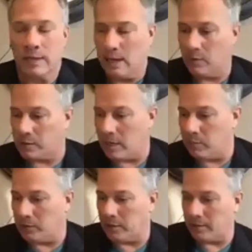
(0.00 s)
I was
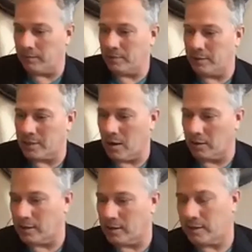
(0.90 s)
able to talk
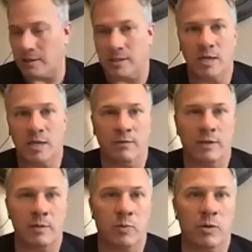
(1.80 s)
to Stephen,
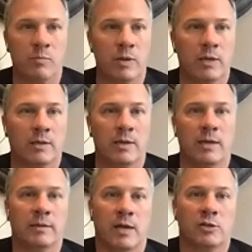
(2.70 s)
they put me
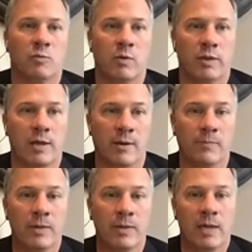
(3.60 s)
in touch with him,